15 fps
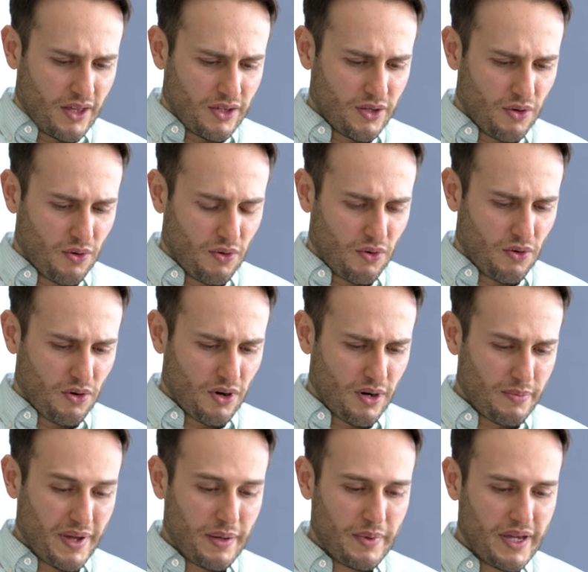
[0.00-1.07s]
your
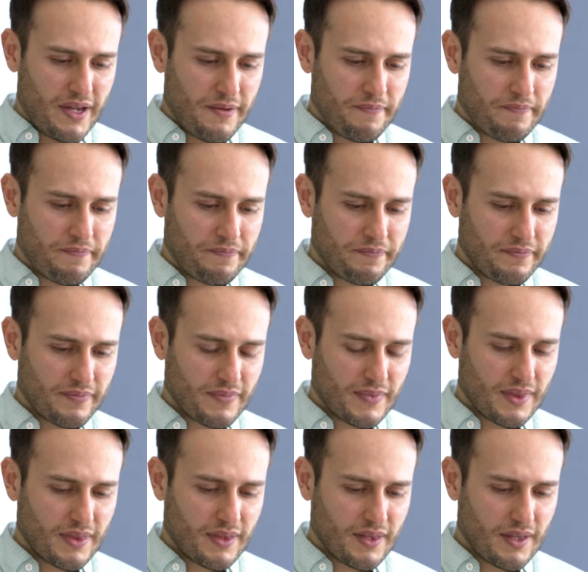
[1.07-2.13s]
maybe
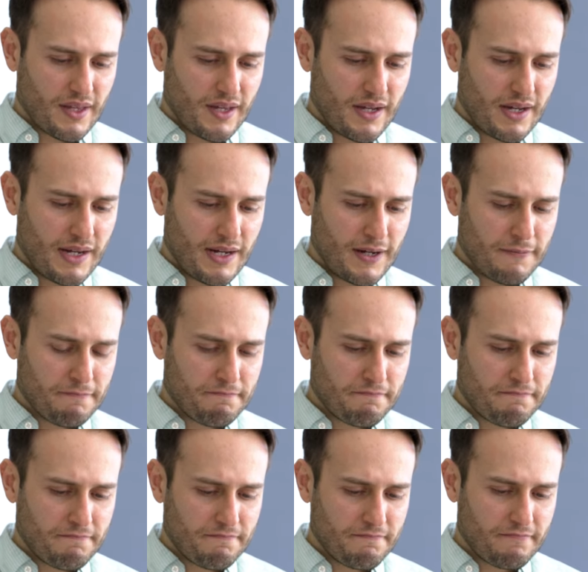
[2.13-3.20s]
um,
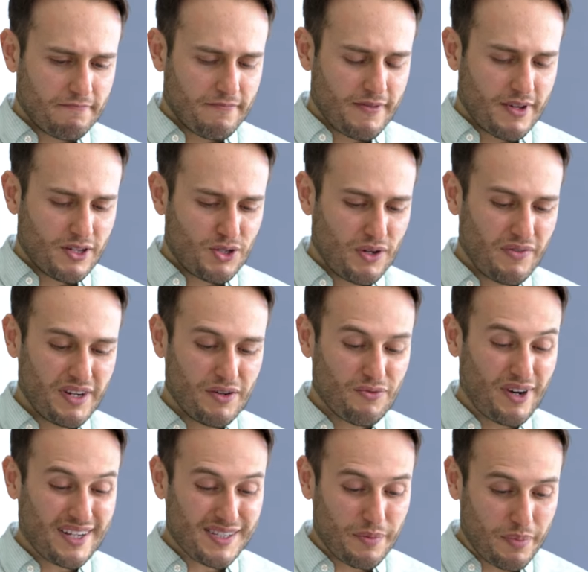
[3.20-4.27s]
do you have any
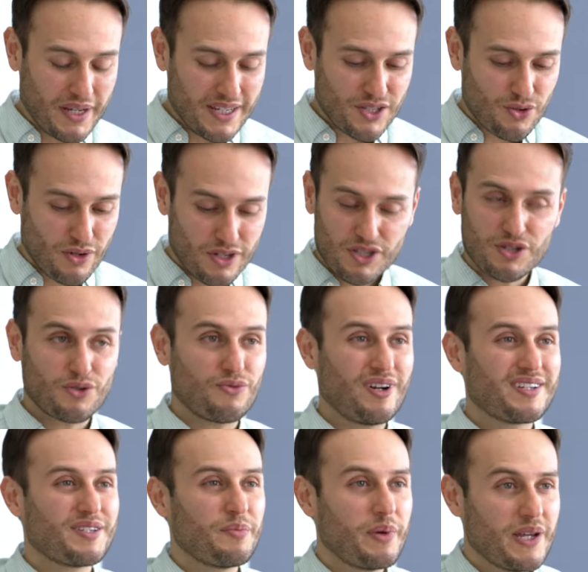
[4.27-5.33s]
recipes, traditional
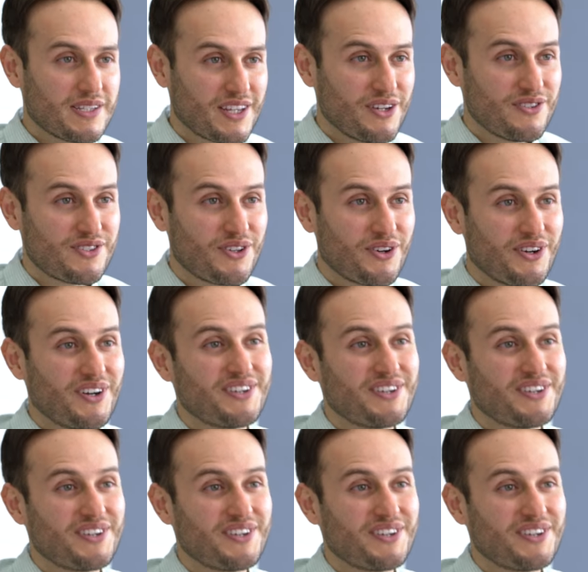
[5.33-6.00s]
recipes that you still